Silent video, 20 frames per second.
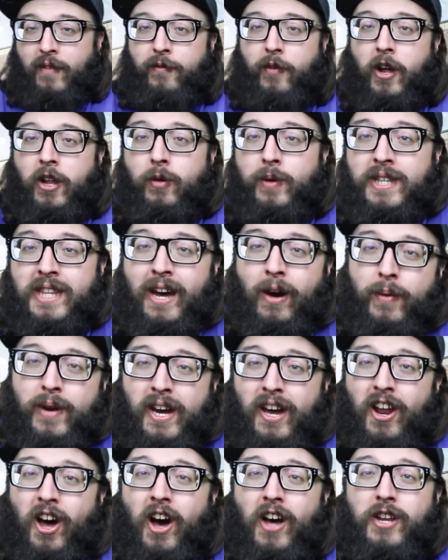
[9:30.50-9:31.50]
right, following that, we
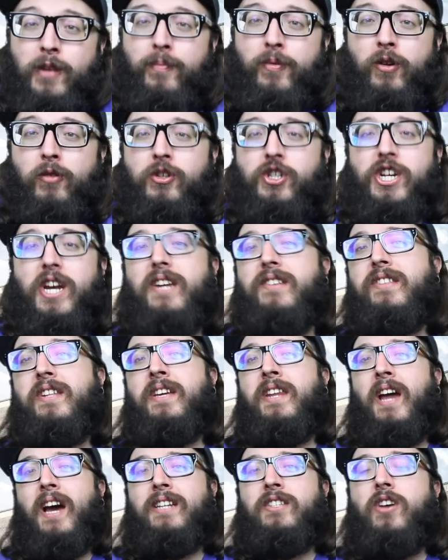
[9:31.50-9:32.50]
got Honda Pro
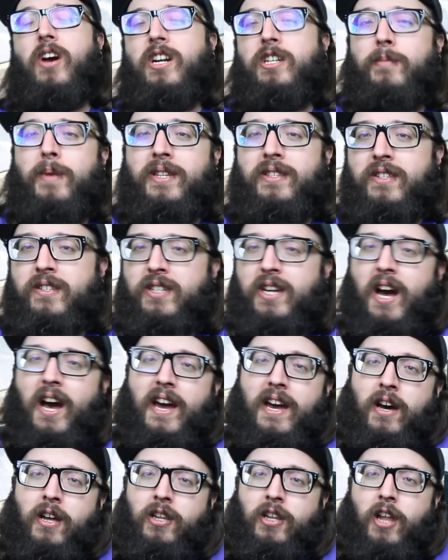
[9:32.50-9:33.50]
Jason. I talked about this
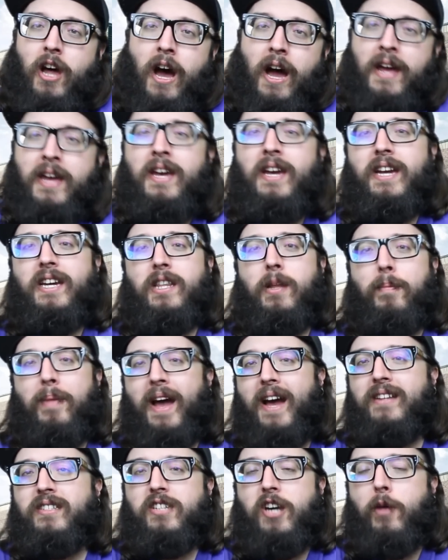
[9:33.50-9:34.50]
guy a lot in the
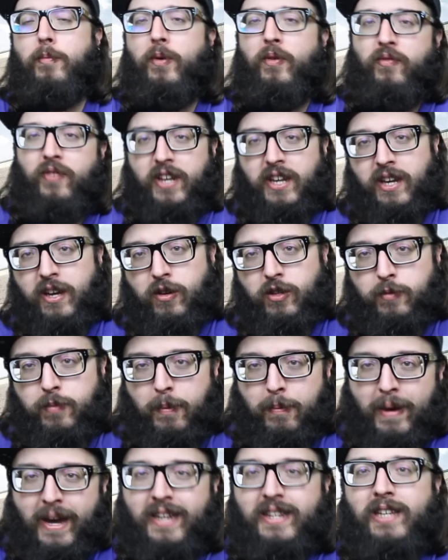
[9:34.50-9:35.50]
past couple videos,
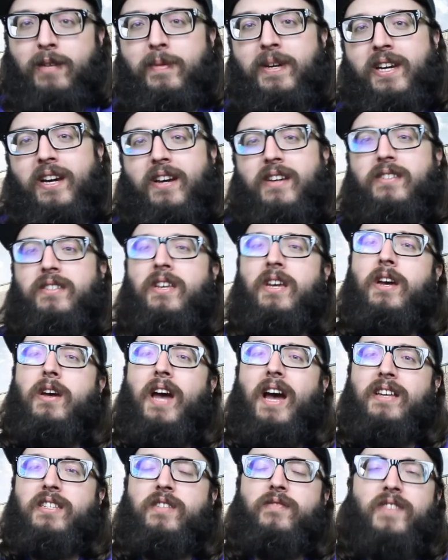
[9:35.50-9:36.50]
but mainly because
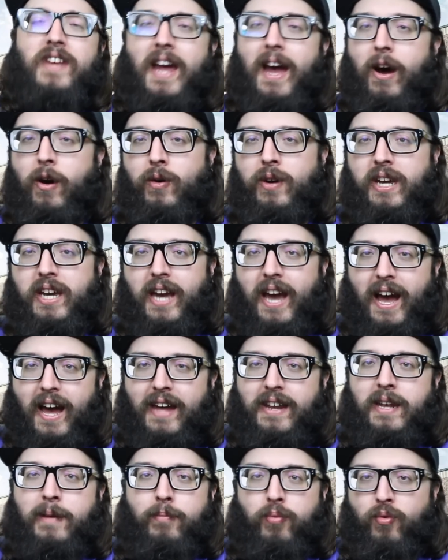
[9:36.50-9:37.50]
as of now, he
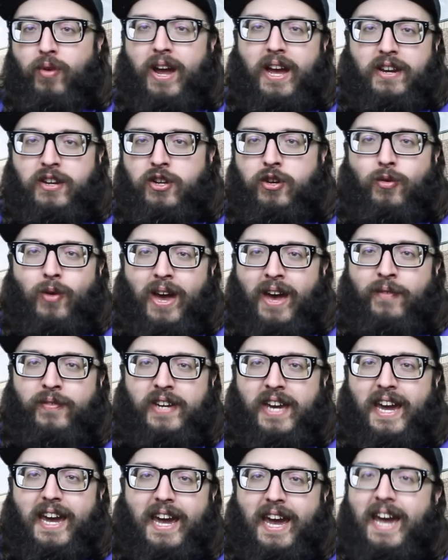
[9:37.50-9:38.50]
had a brand new
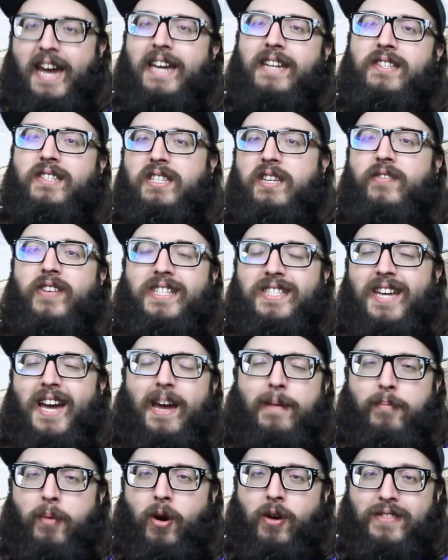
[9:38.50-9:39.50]
FK8 Civic
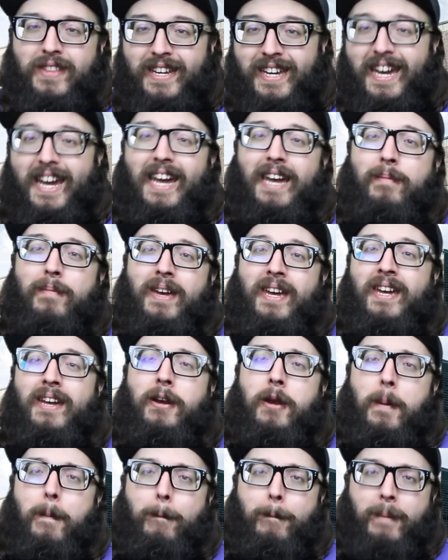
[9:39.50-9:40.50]
Type R that came
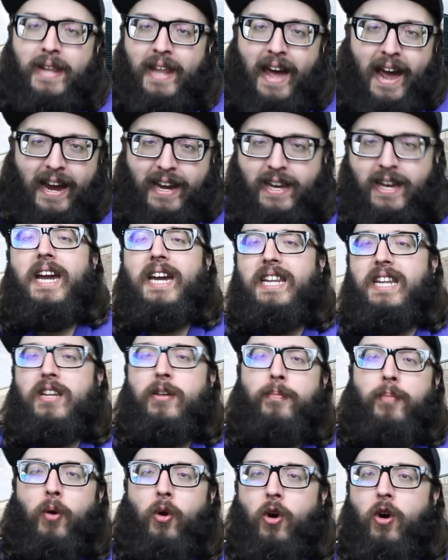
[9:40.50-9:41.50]
in black. He did
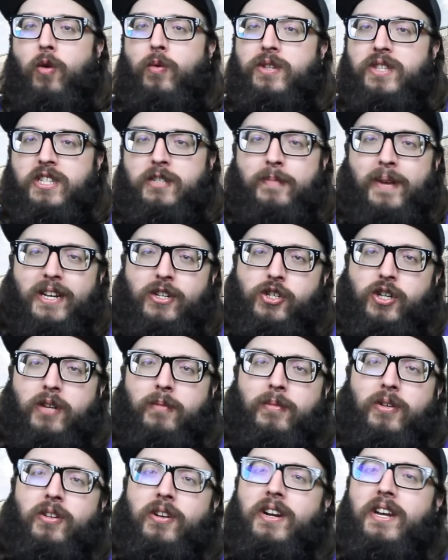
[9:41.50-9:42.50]
a poll with his major
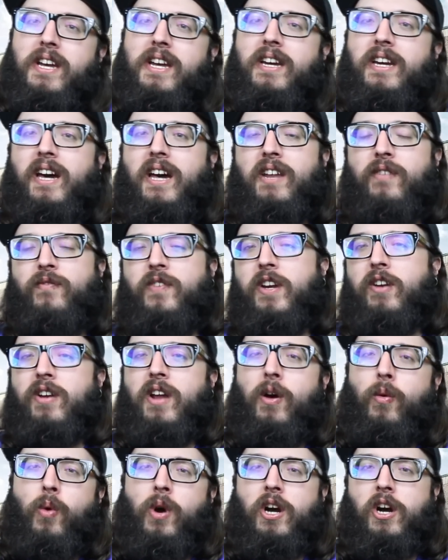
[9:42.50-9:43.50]
community and kind of figured
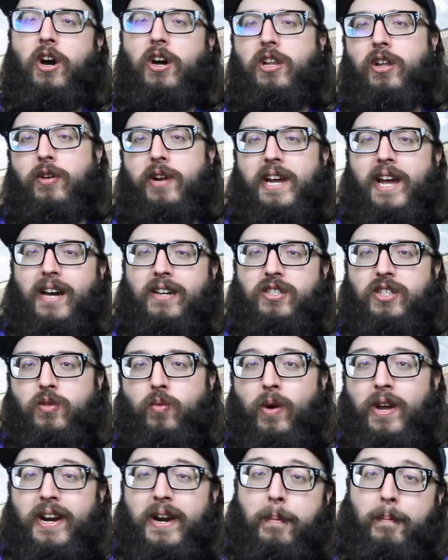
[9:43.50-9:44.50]
out what color he actually
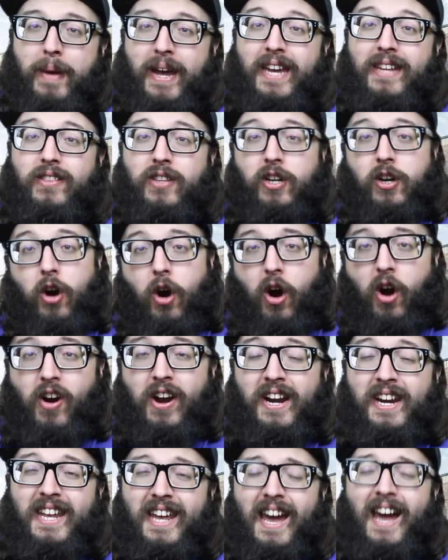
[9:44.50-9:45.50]
wanted to paint the car,
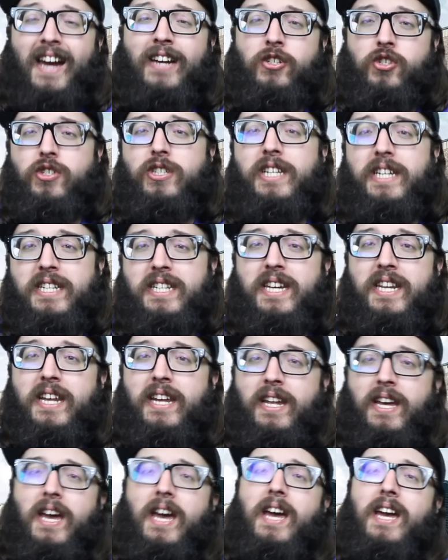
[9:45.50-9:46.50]
and he actually did
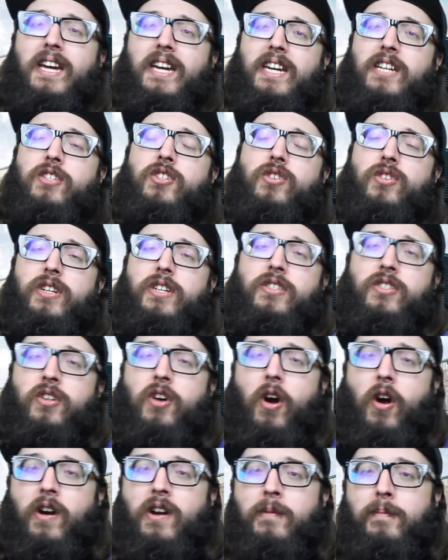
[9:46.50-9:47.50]
it. He took his
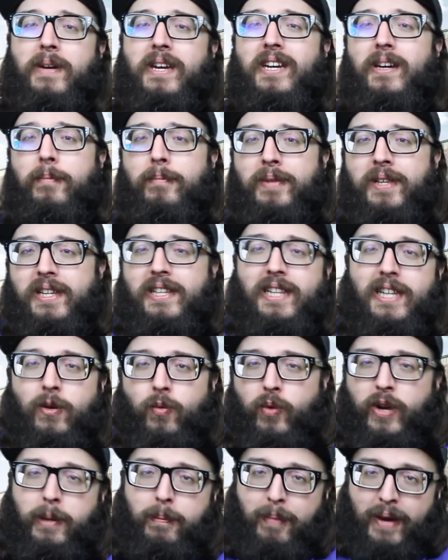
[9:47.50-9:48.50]
car to be completely
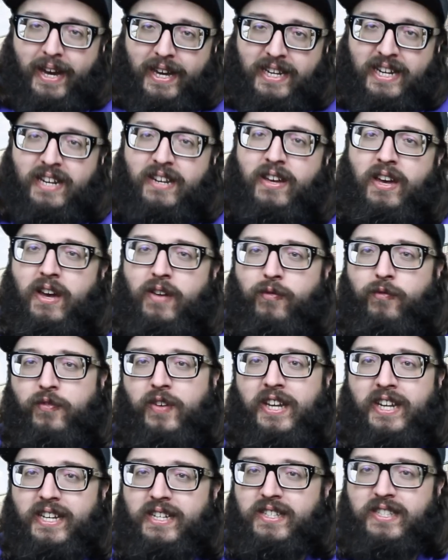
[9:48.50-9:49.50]
repainted
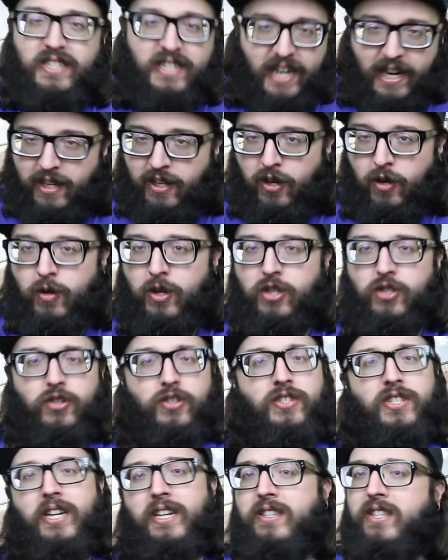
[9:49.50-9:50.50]
Phoenix yellow,
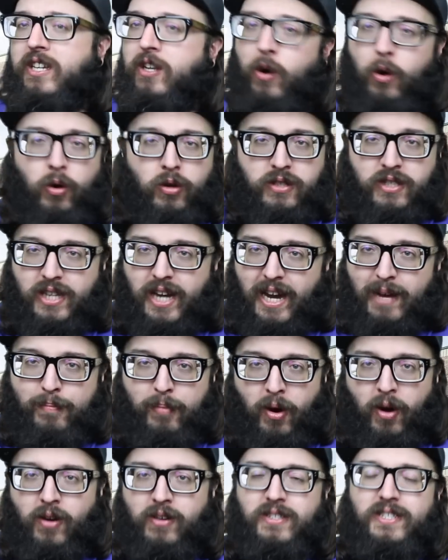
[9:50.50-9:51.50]
just like the old Type
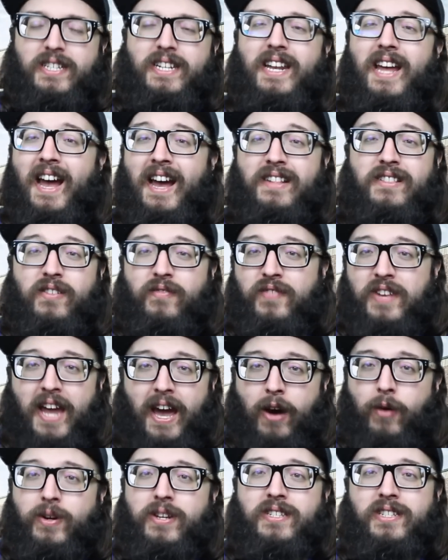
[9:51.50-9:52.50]
R's, and as of
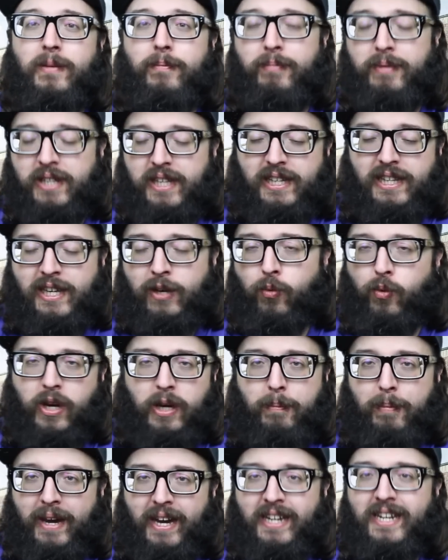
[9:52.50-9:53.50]
now, it is completely
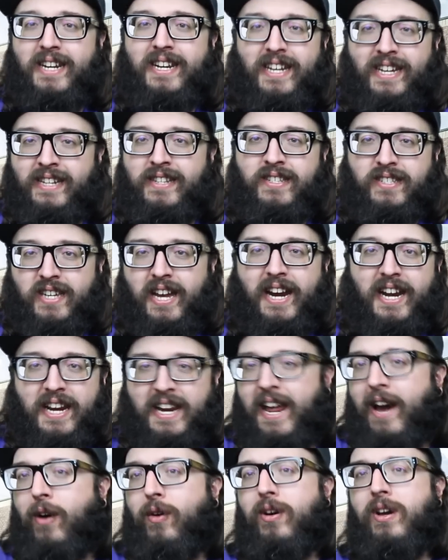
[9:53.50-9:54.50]
repainted inside
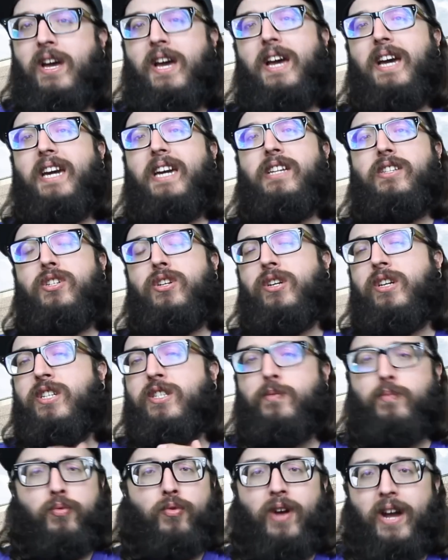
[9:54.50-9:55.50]
and out. He took
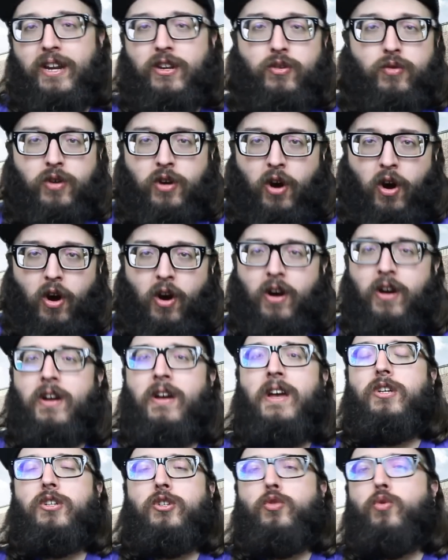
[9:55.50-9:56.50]
his brand new
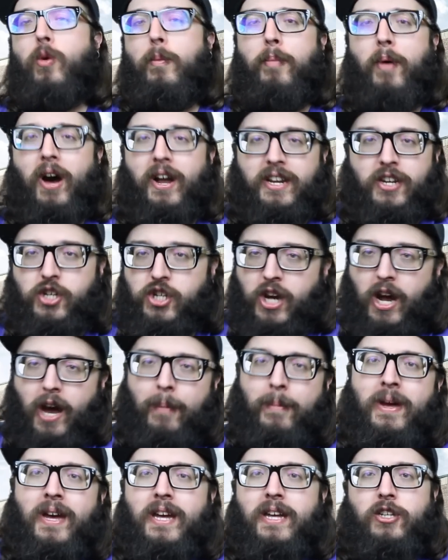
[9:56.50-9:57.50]
car to a body
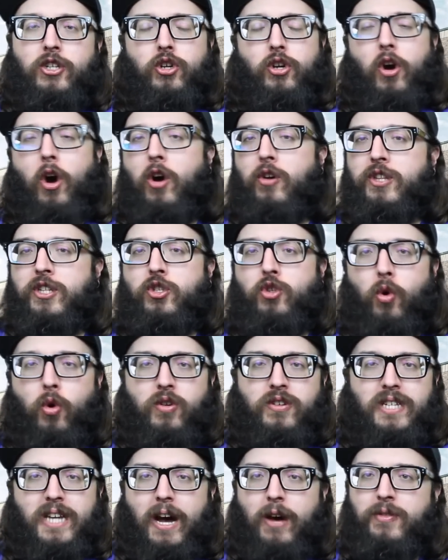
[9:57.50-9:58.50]
shop, took all the
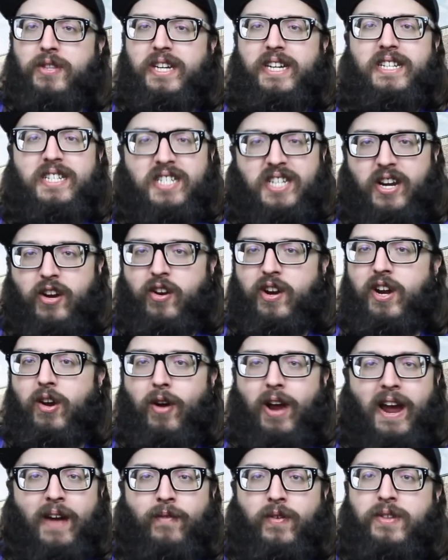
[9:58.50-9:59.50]
doors out, the interior,
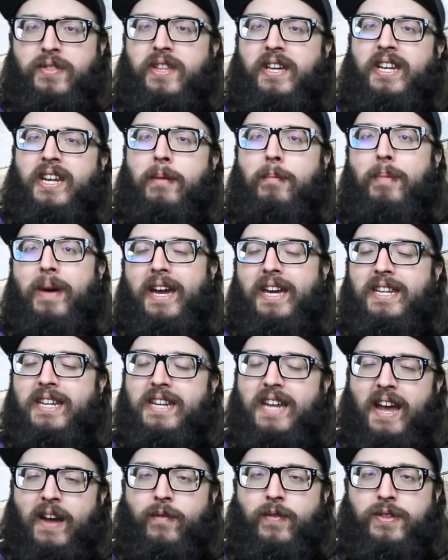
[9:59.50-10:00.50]
everything, and
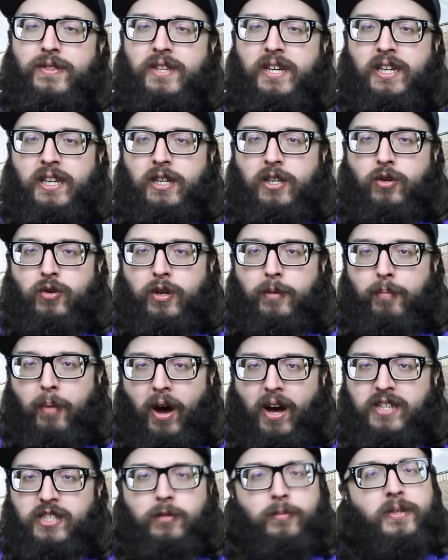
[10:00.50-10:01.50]
painted everything you could
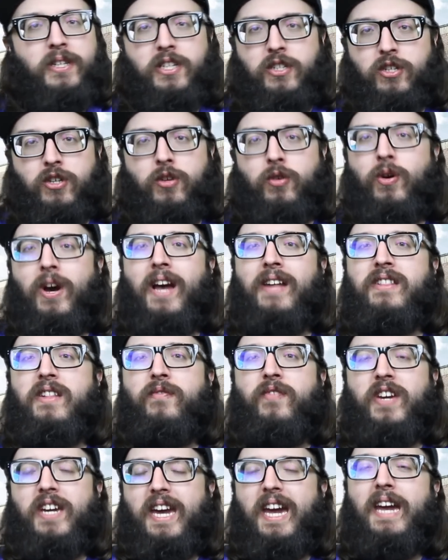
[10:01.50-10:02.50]
possibly do as
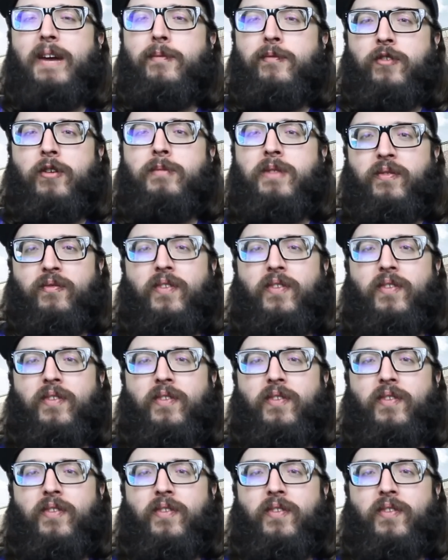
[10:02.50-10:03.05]
if it came from the